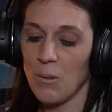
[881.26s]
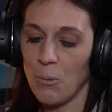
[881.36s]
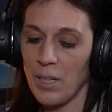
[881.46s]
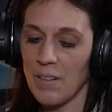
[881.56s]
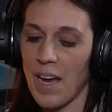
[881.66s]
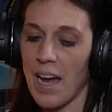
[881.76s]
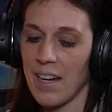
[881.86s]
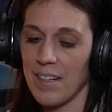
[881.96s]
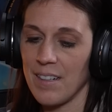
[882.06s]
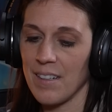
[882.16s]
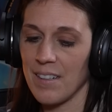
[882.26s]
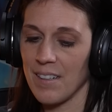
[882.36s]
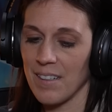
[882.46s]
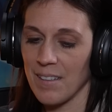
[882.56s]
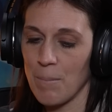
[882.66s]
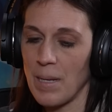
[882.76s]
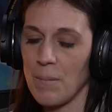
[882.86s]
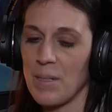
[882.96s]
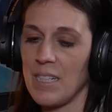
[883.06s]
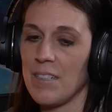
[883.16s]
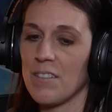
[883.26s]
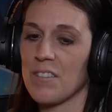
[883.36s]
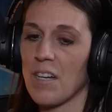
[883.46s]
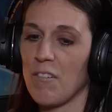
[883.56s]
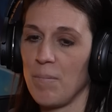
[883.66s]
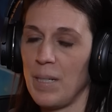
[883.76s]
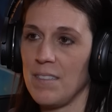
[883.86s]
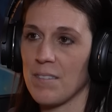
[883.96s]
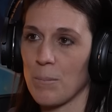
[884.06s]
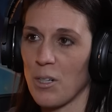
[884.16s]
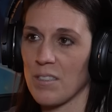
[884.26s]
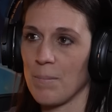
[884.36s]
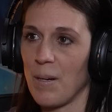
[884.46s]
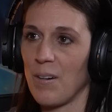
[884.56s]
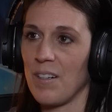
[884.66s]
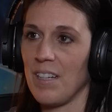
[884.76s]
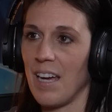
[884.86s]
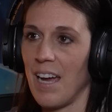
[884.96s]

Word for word: we have had many, many years of peace and prosperity.